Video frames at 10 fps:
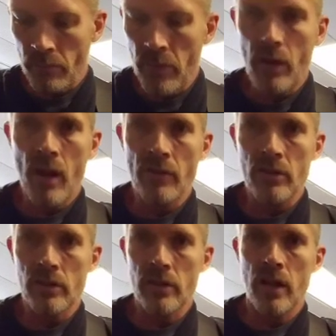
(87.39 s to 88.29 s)
Now
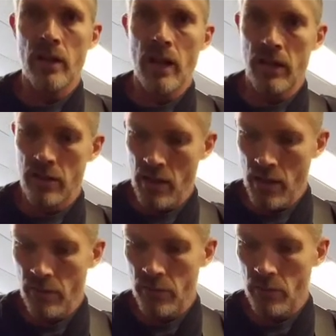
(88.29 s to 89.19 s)
obviously that had to
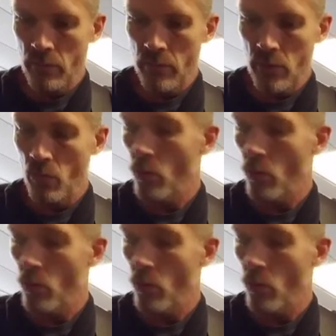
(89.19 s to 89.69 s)
have some